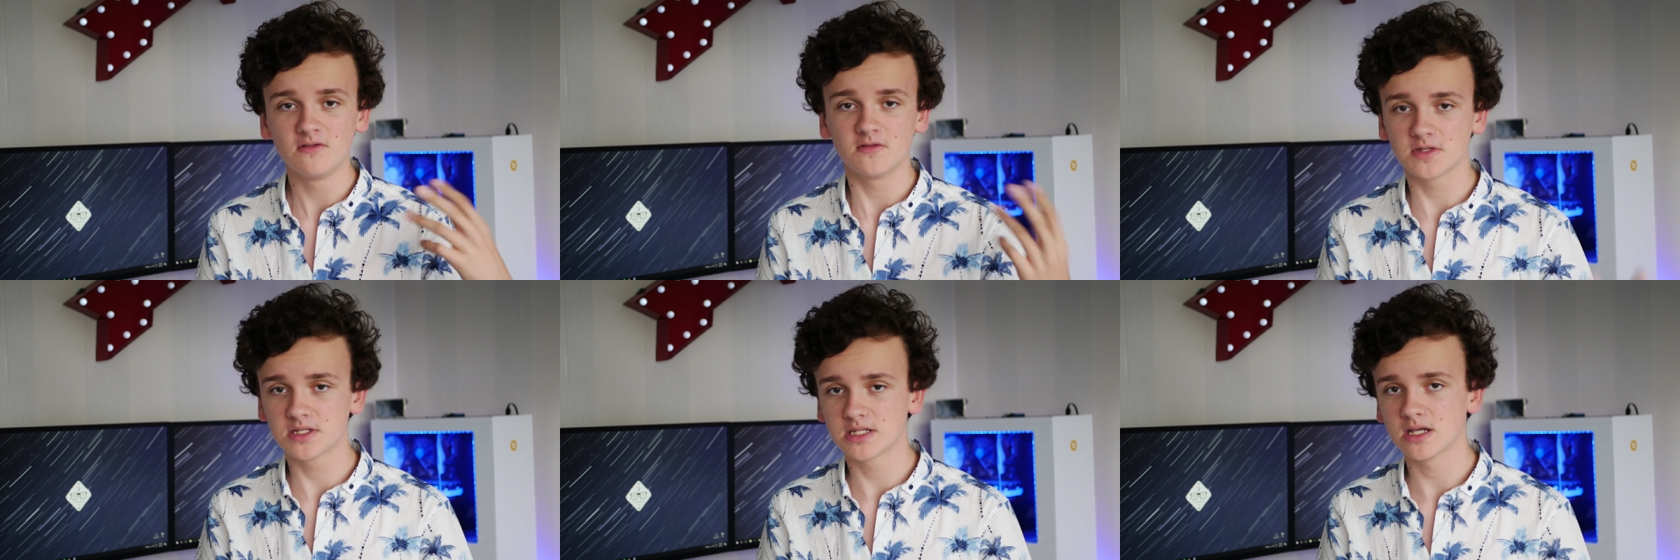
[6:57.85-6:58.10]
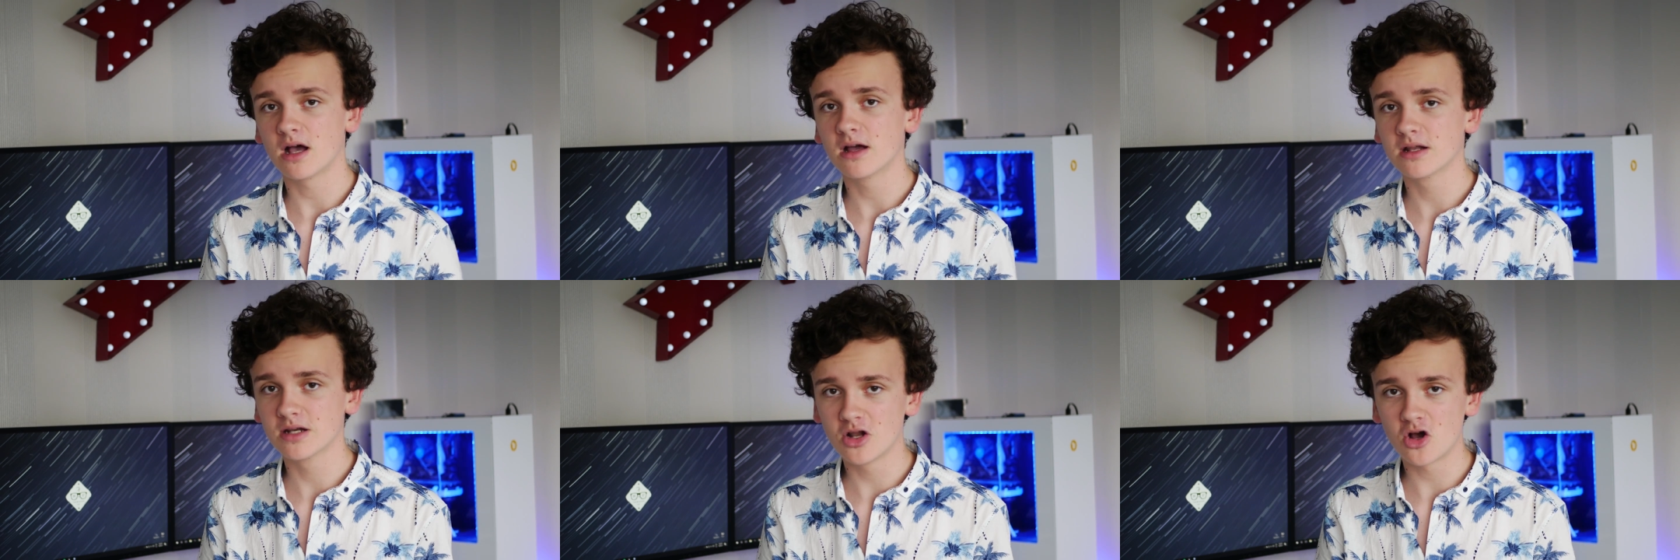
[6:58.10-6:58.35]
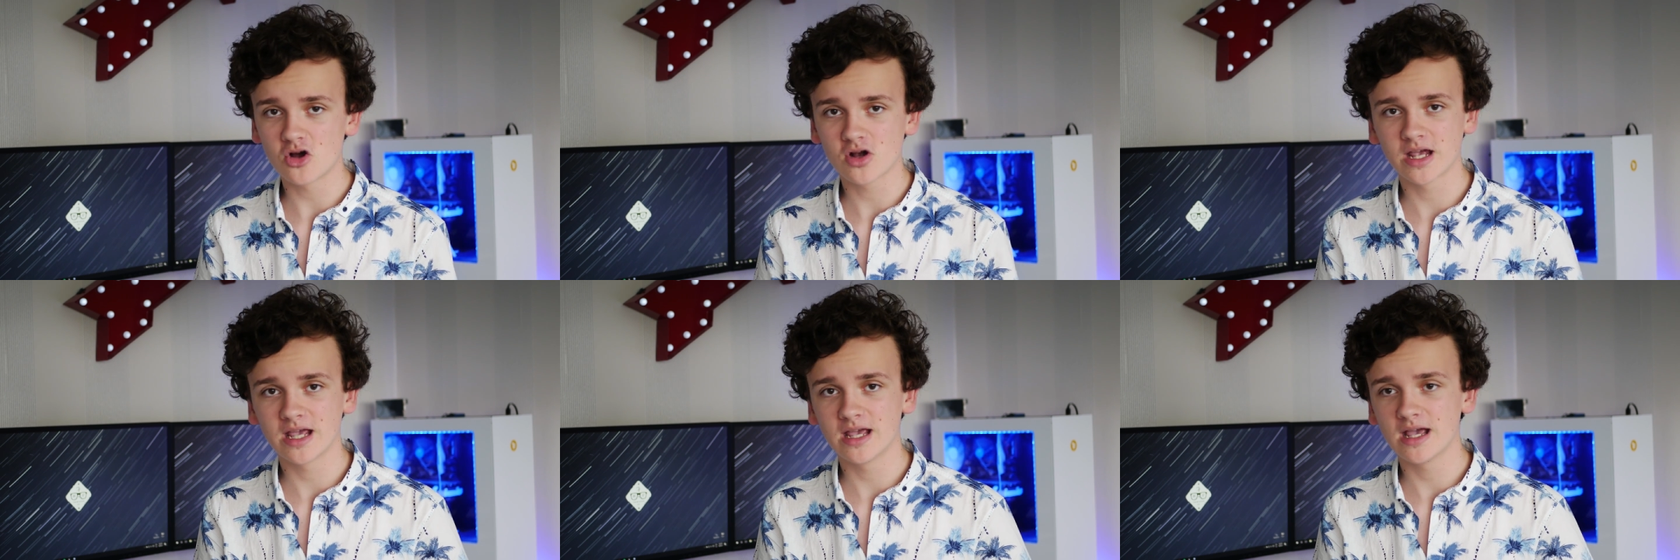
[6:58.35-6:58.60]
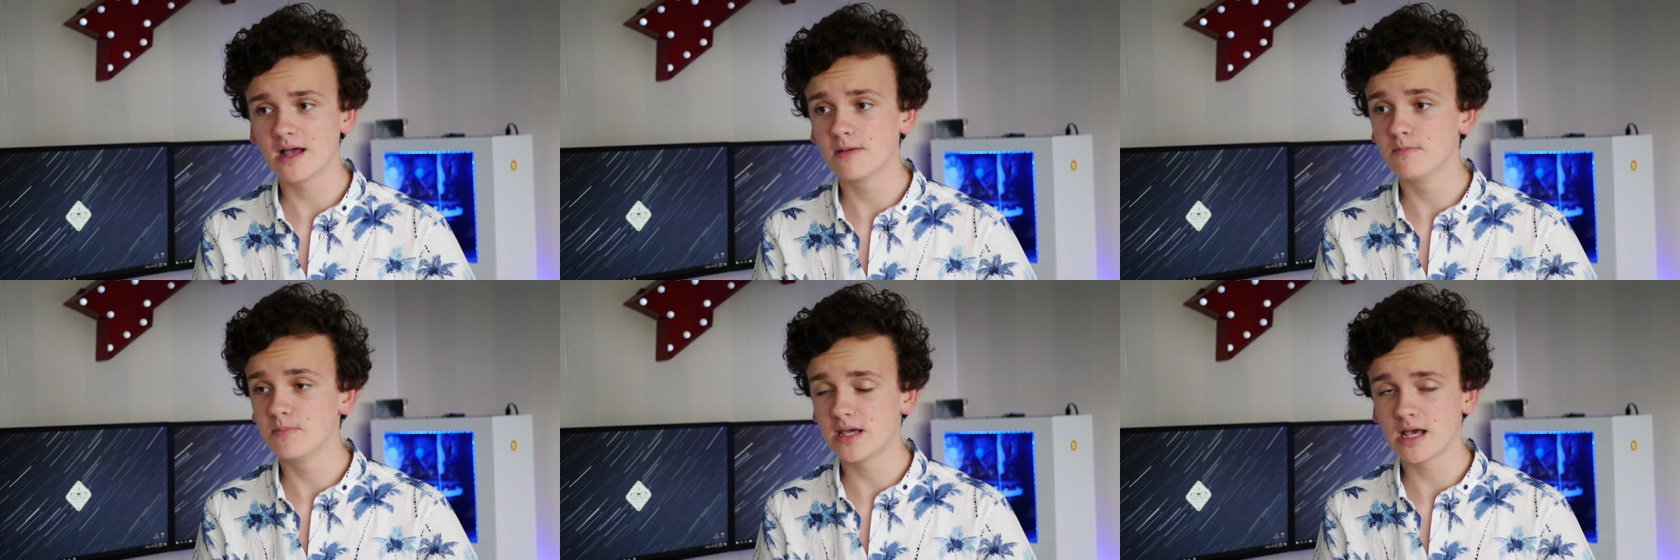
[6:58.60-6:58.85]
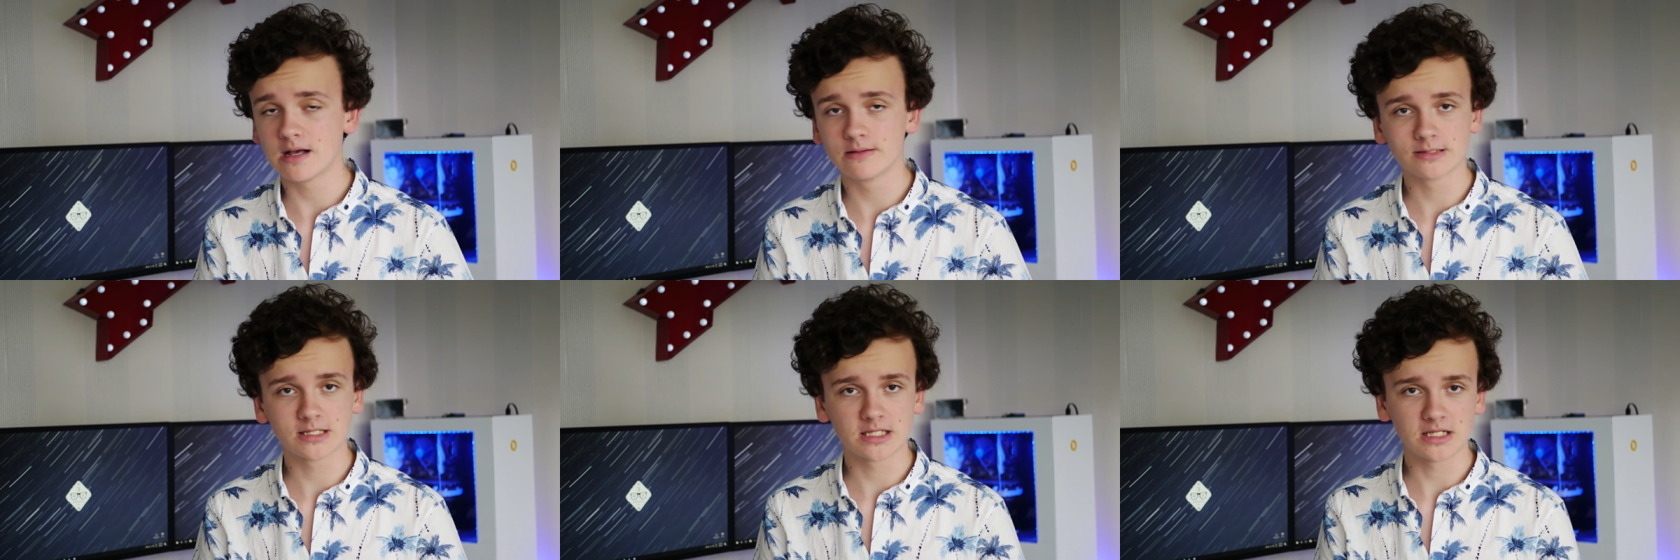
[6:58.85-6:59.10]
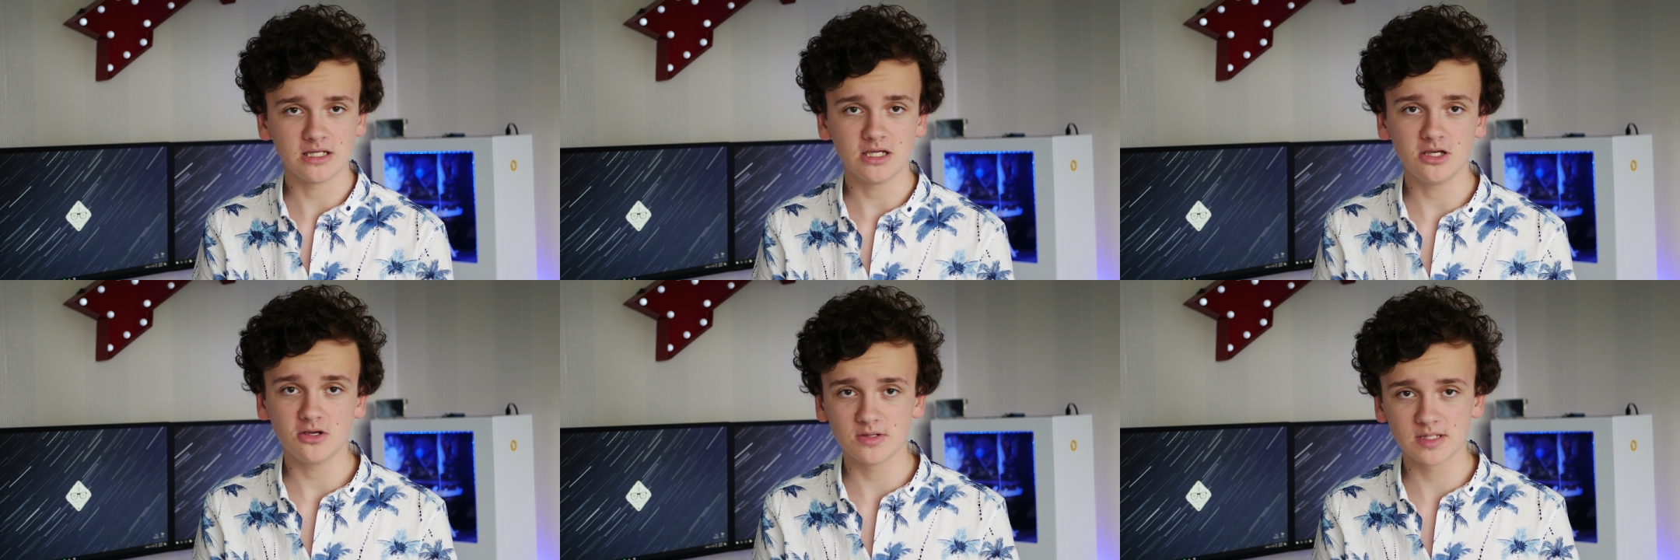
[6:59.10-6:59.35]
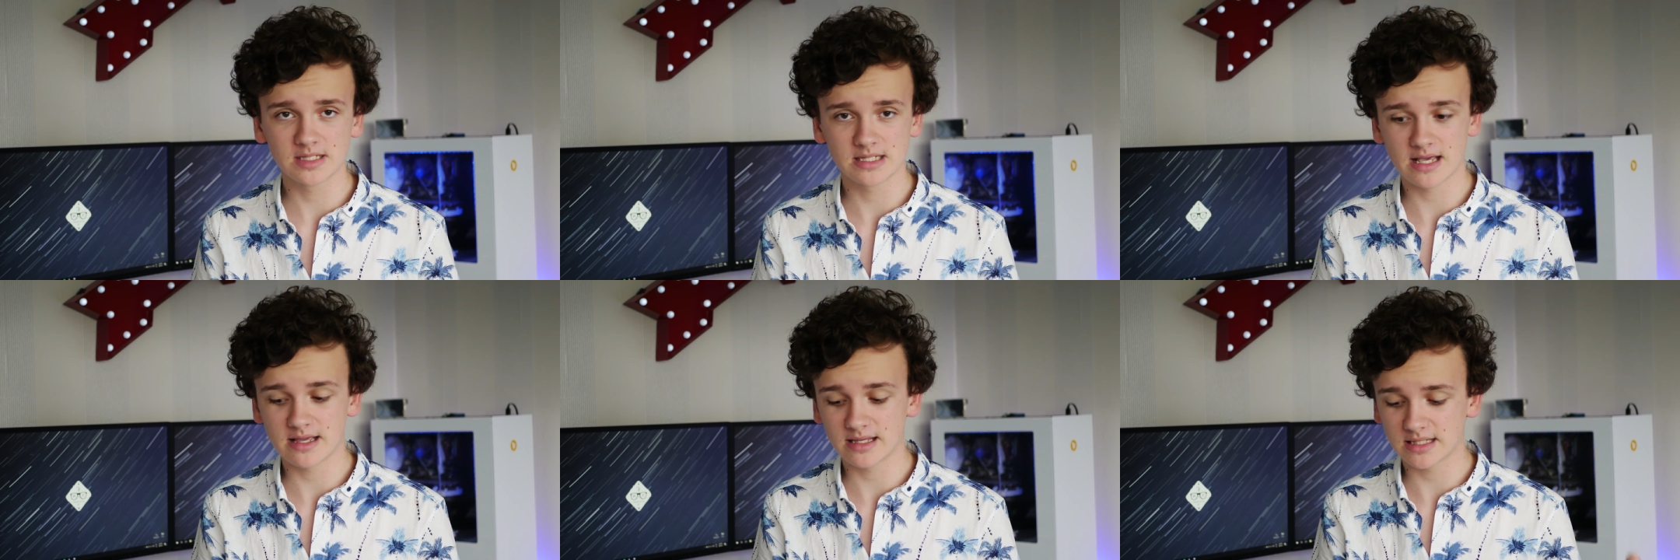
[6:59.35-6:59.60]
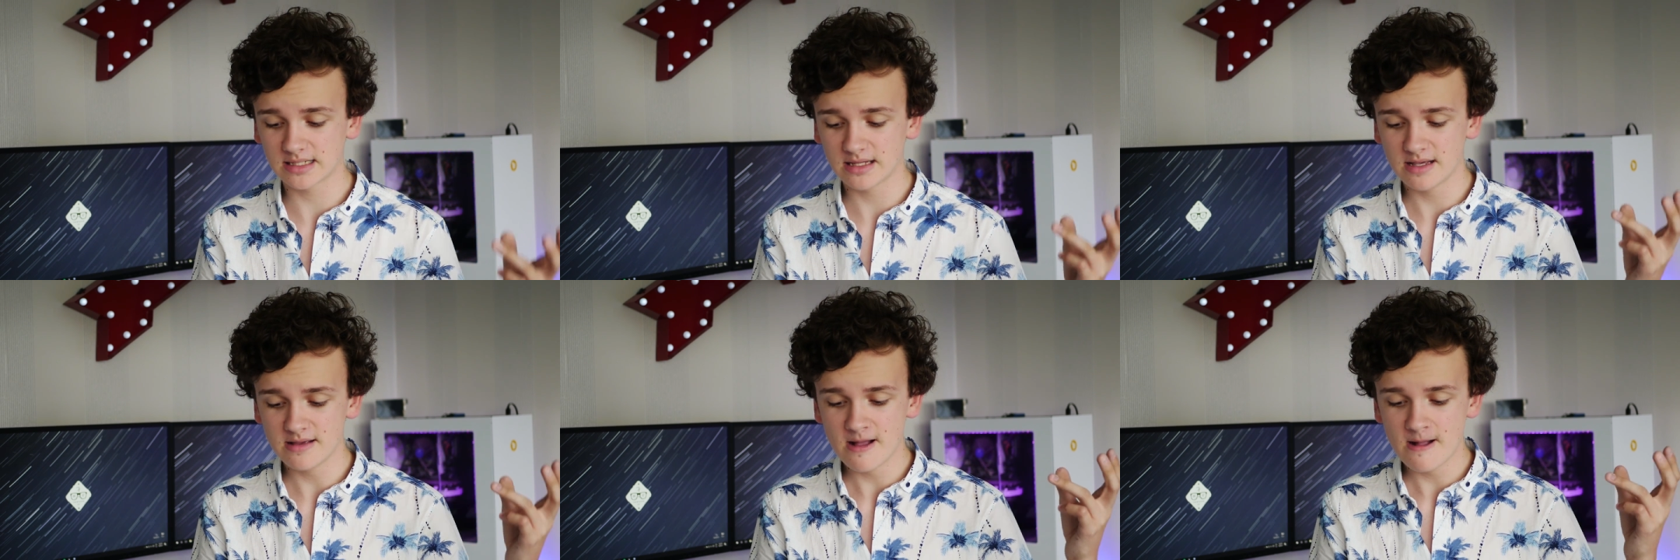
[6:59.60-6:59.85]
to unlock it and be able to use
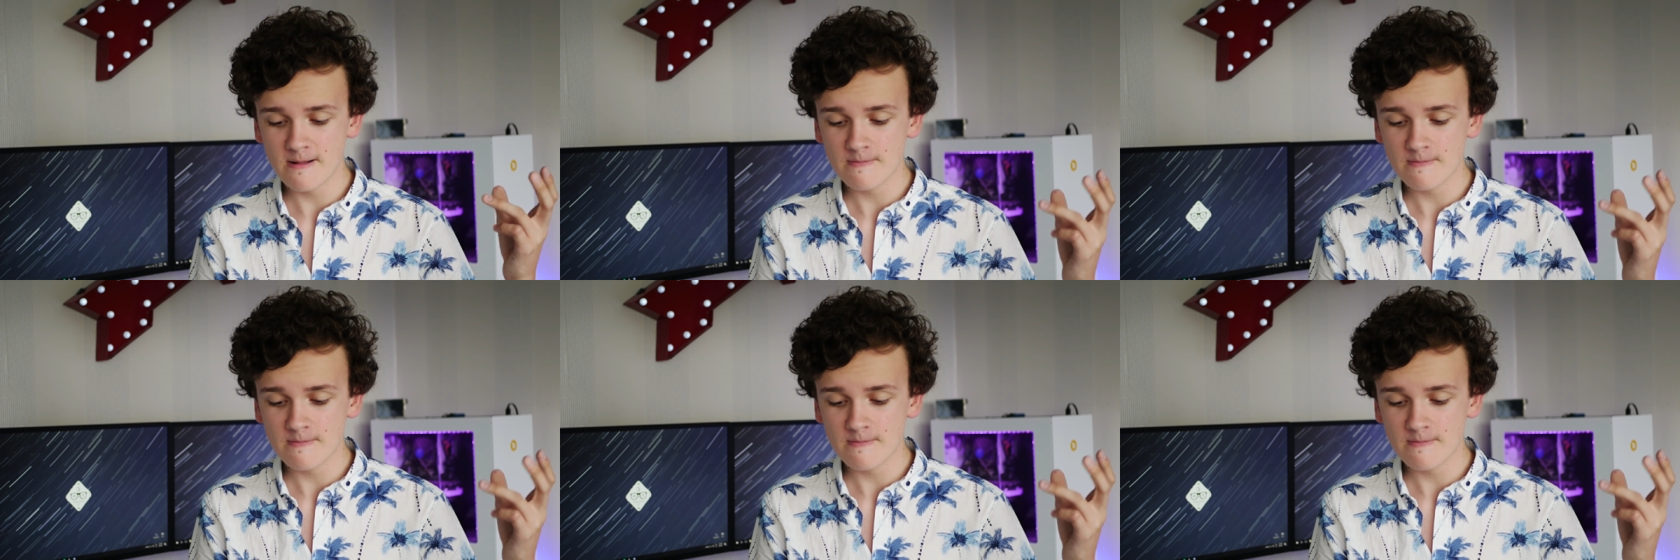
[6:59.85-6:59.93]
it,